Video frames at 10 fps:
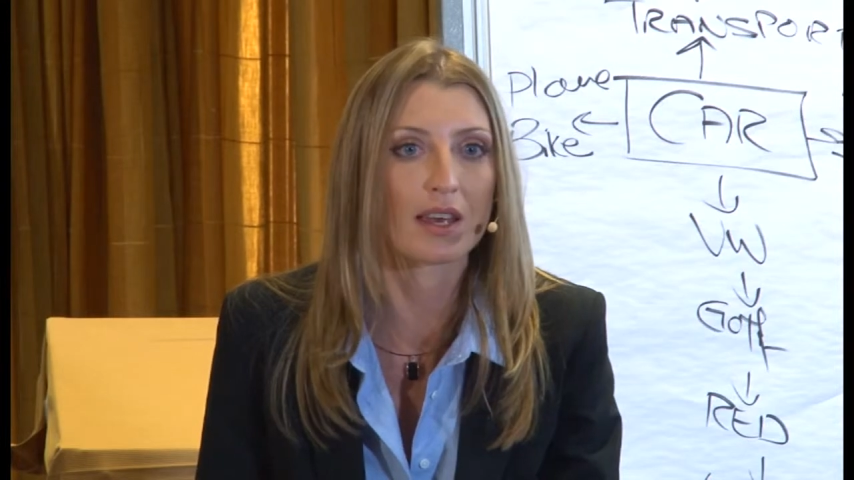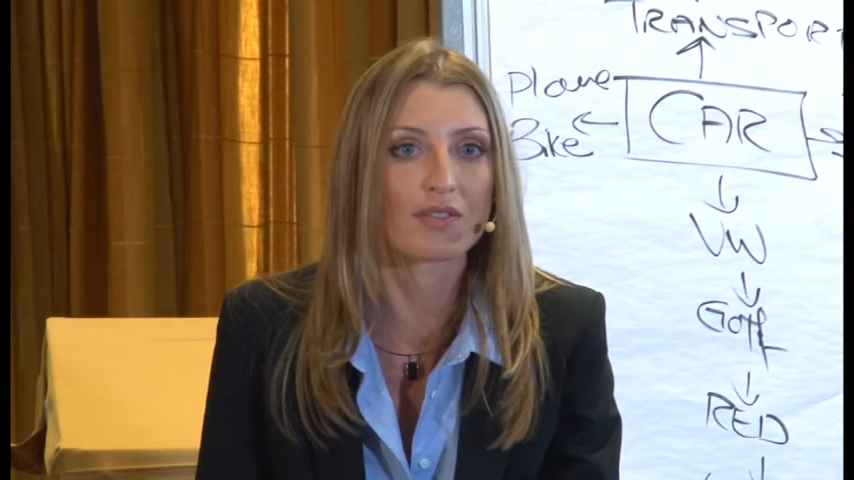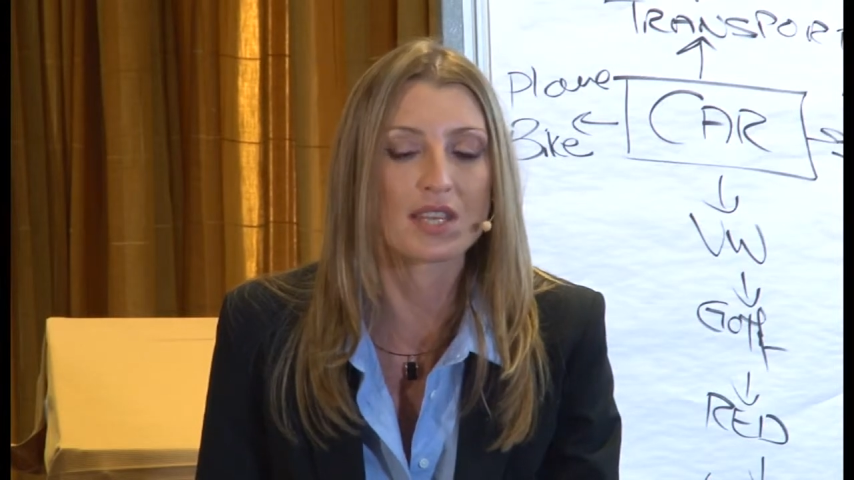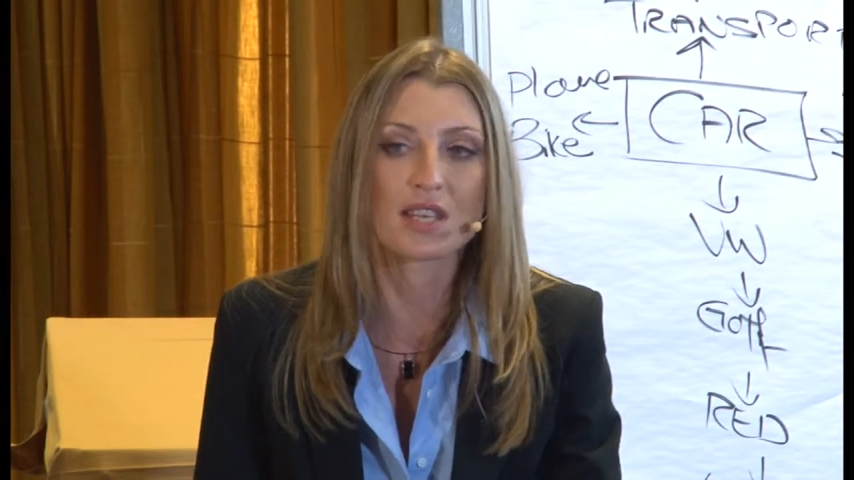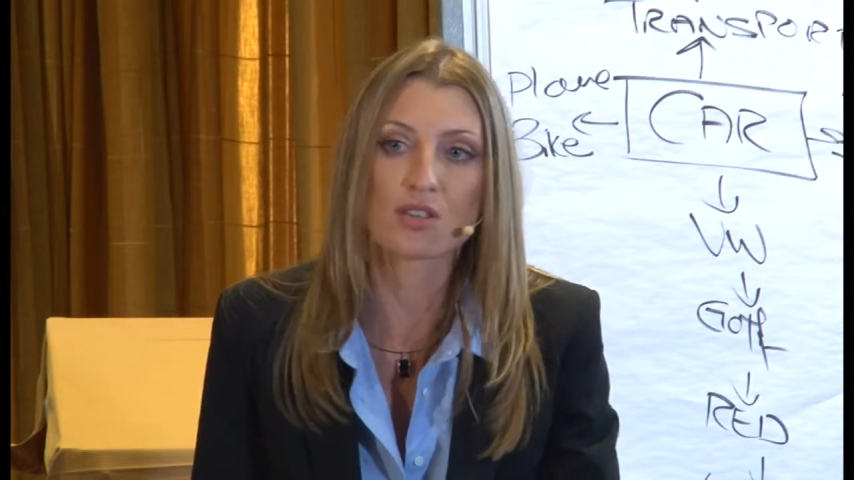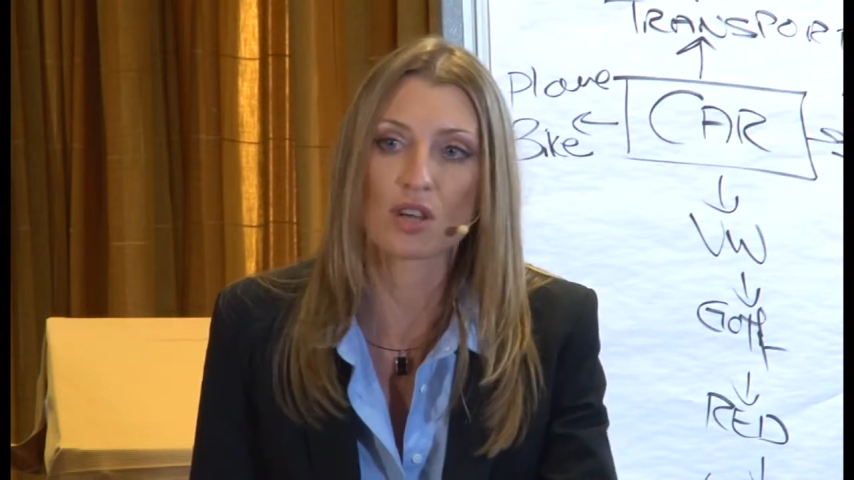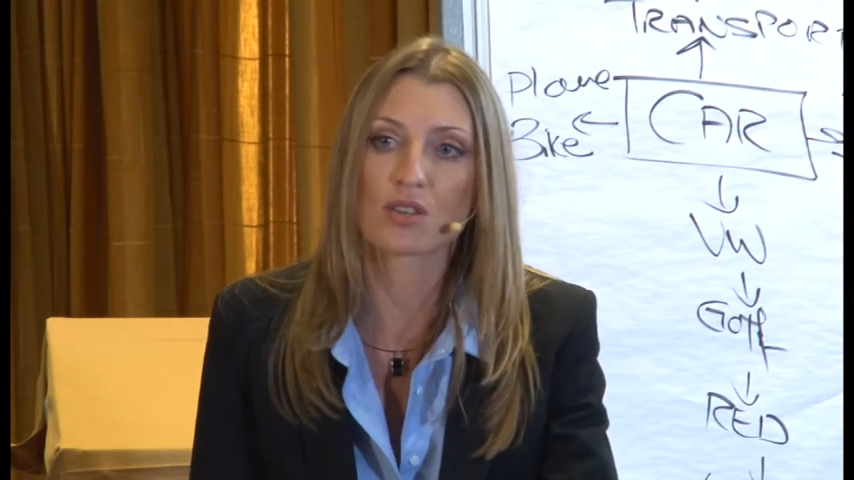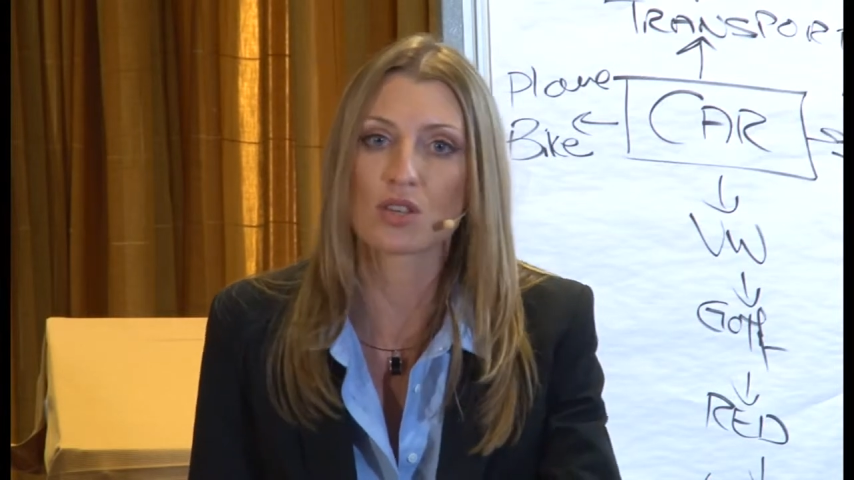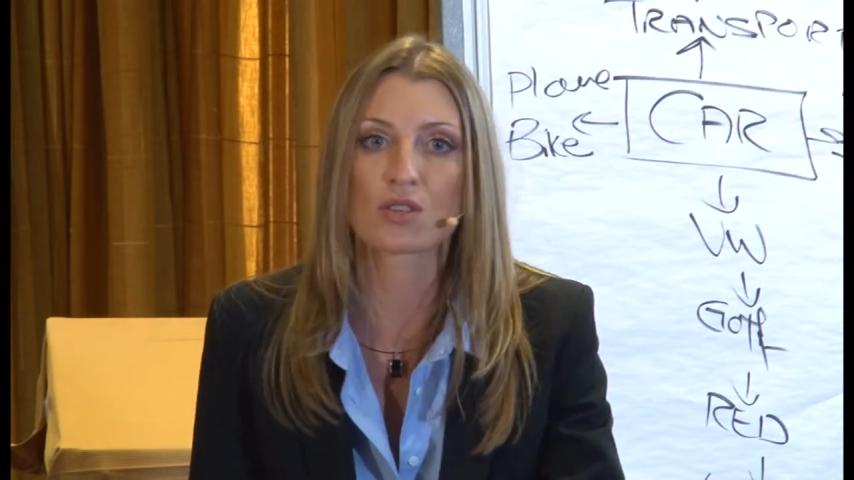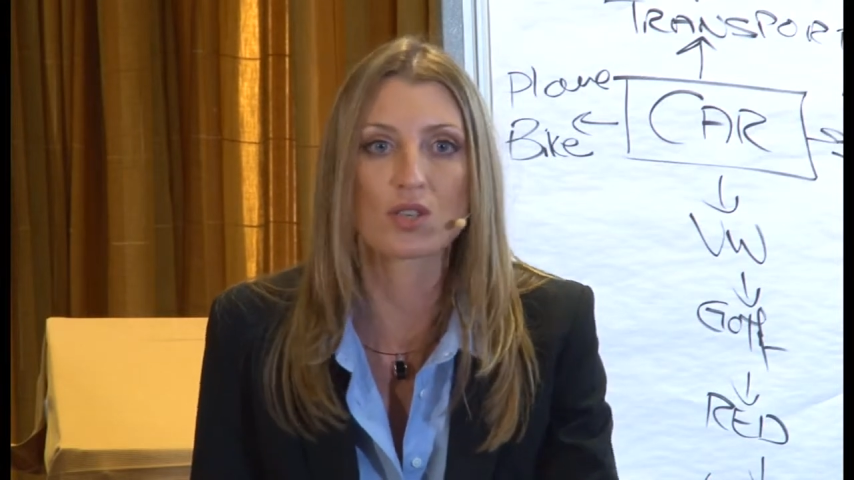If they say
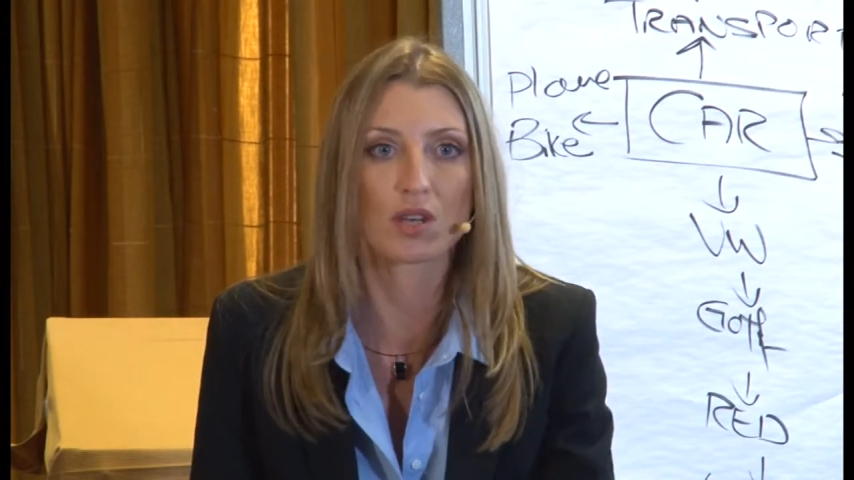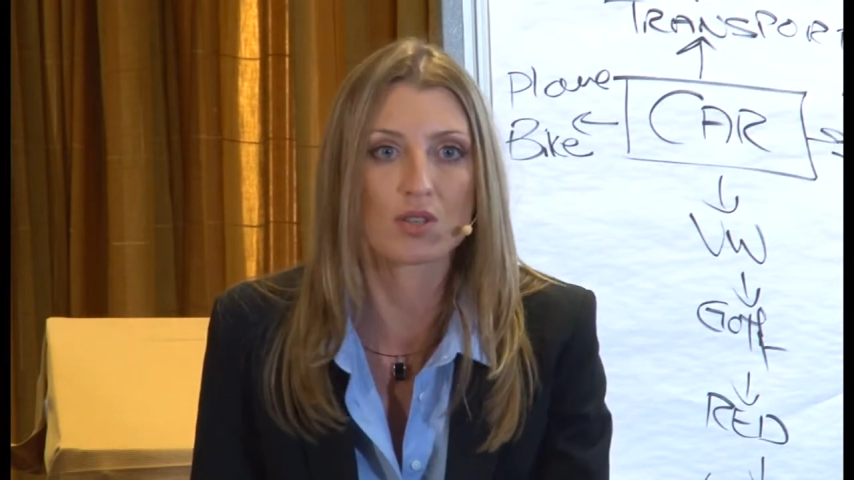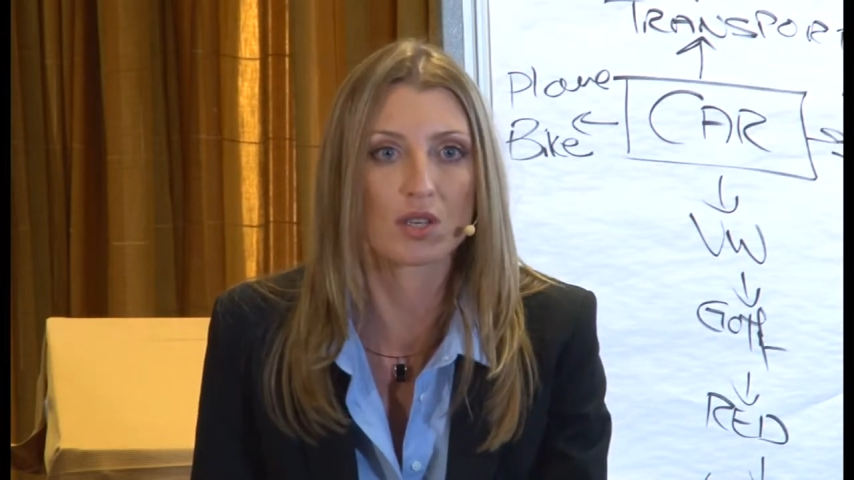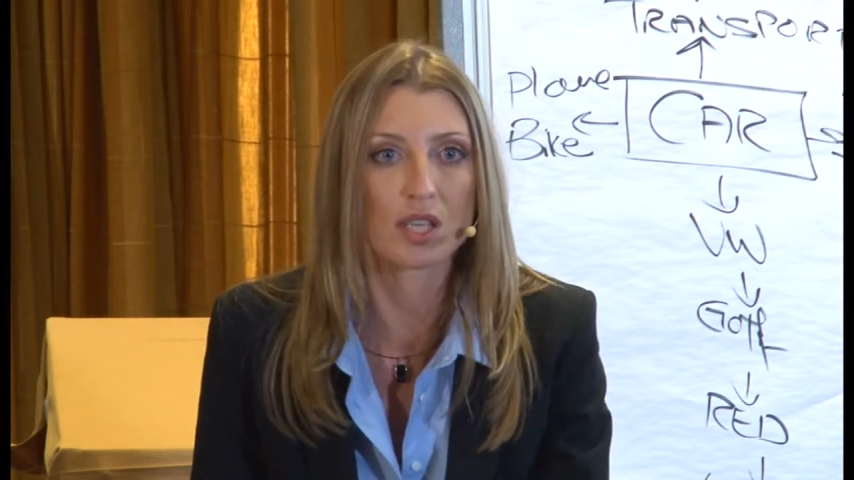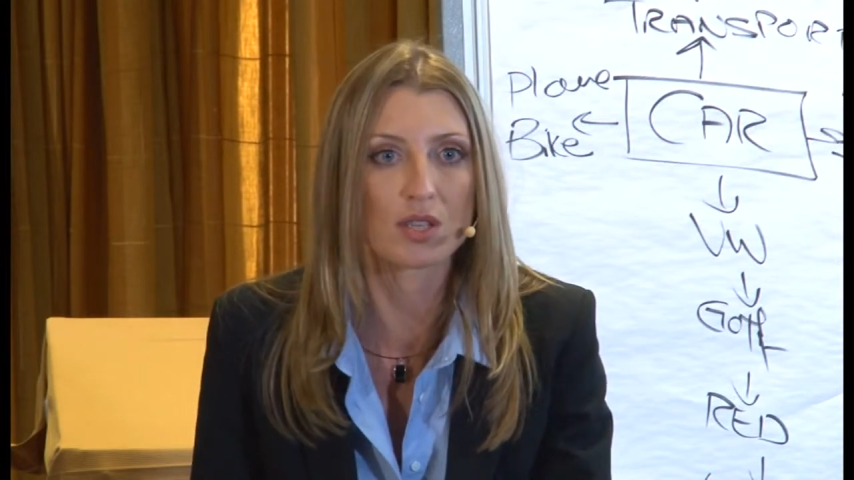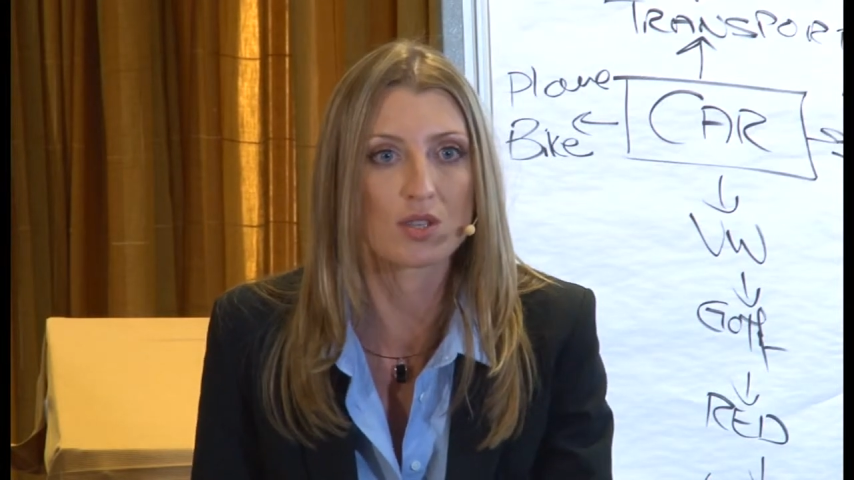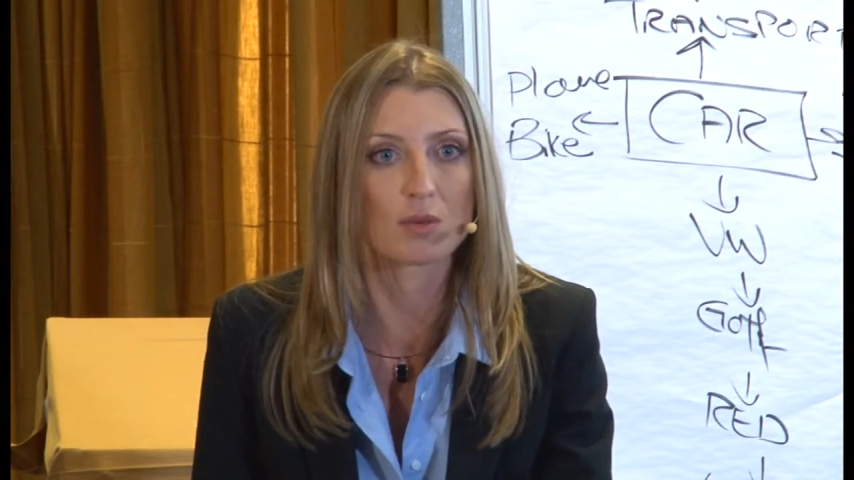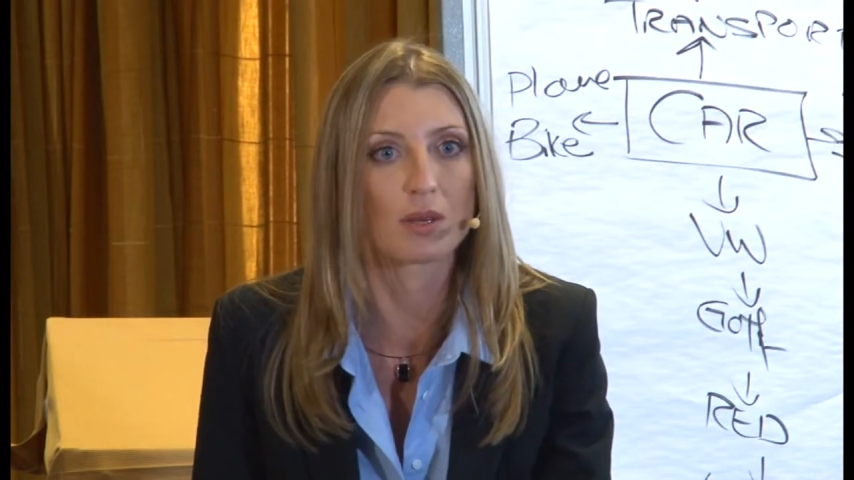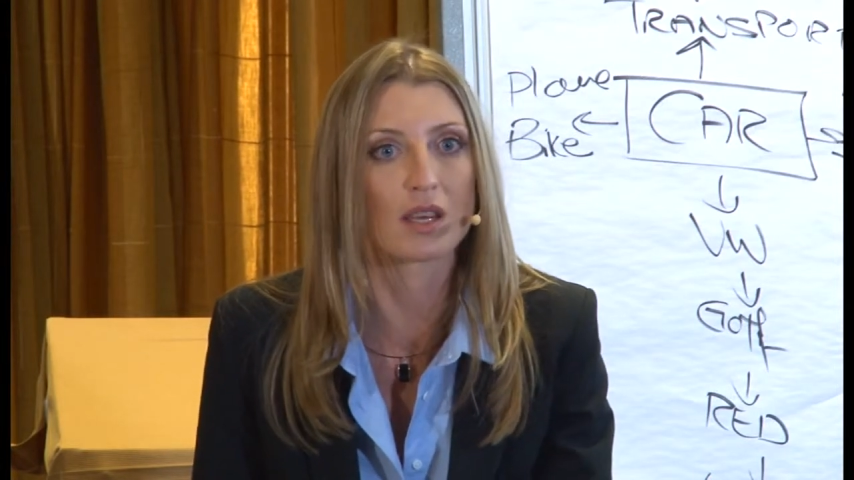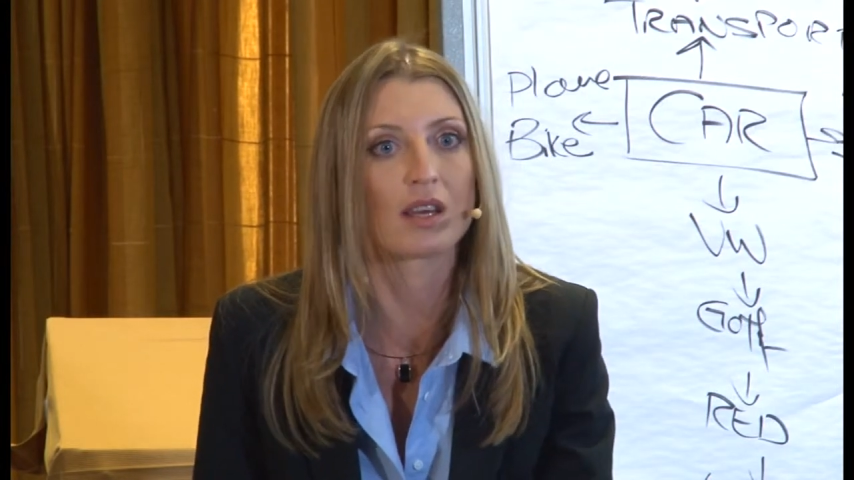so-and-so and so-and-so needs to
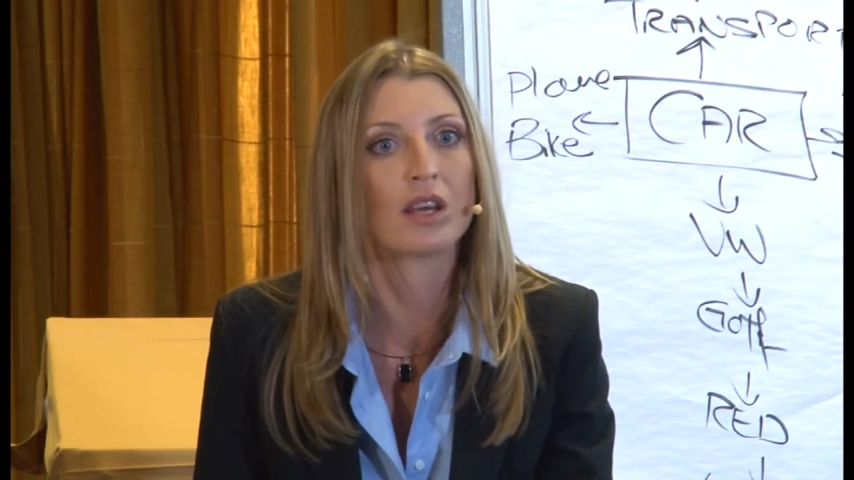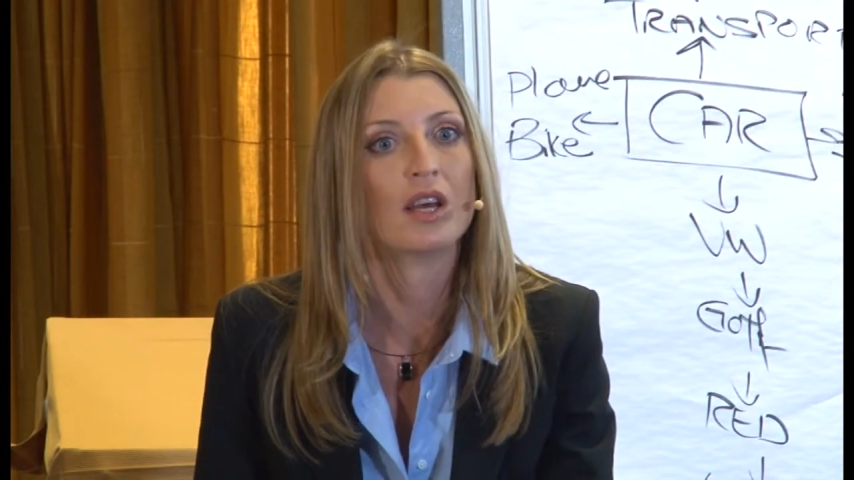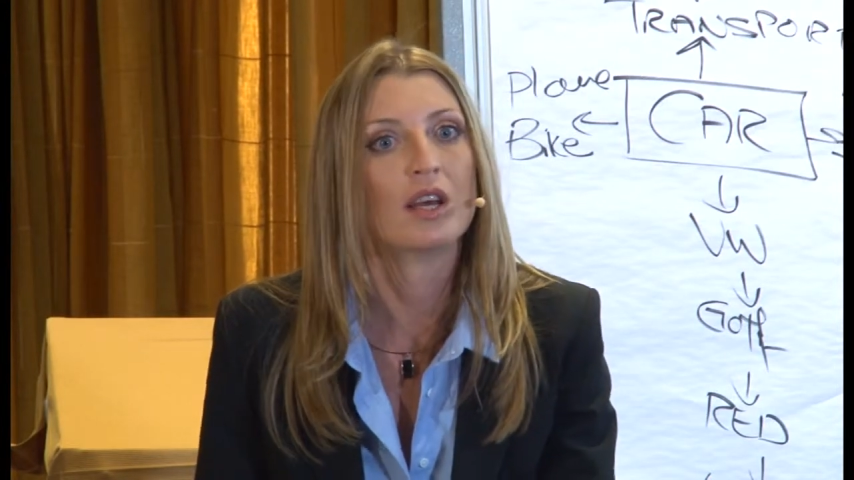be